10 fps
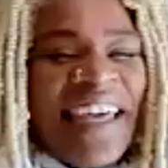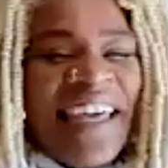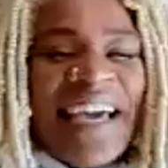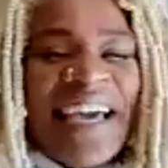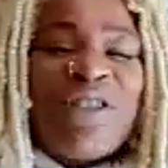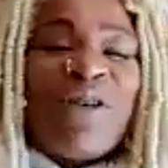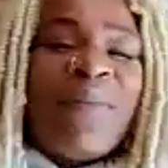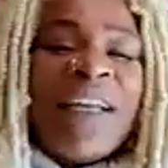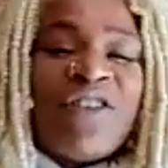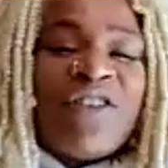And it's so
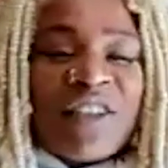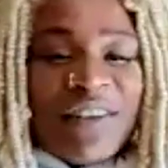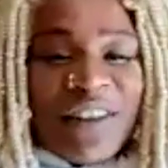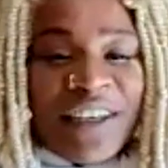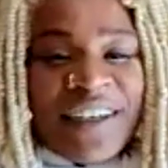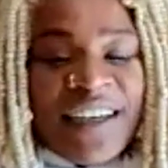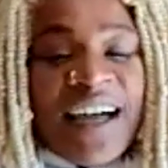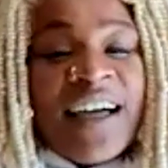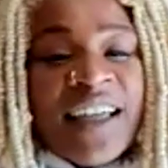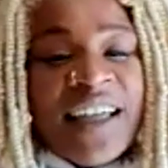many dogs out there, huh?